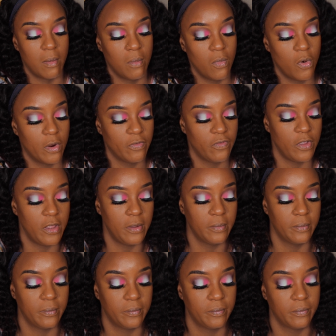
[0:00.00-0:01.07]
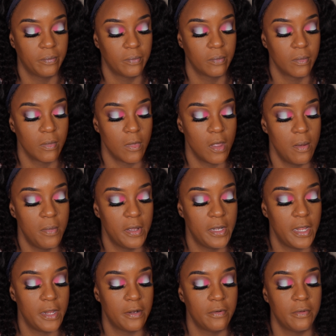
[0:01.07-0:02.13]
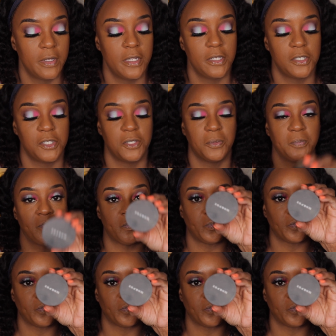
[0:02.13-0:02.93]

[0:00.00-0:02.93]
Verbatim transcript: Morphe Banana Rich